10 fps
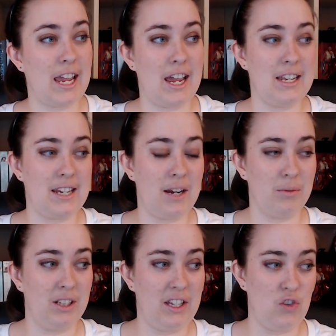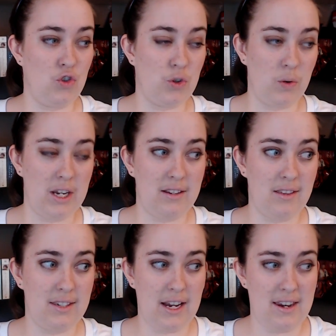and I really enjoyed
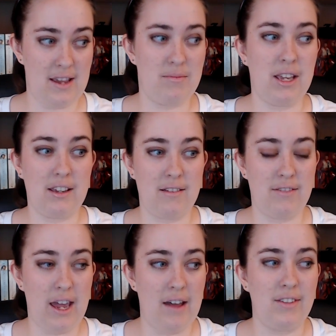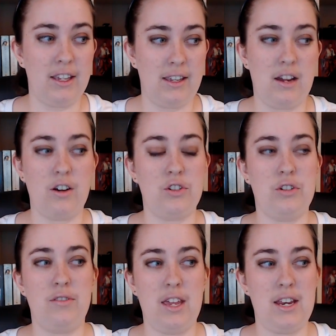the dynamic of having a
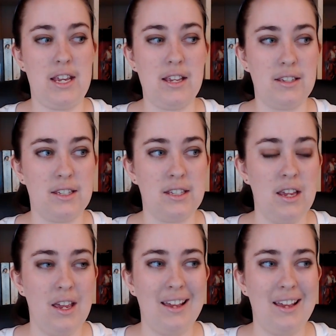character that is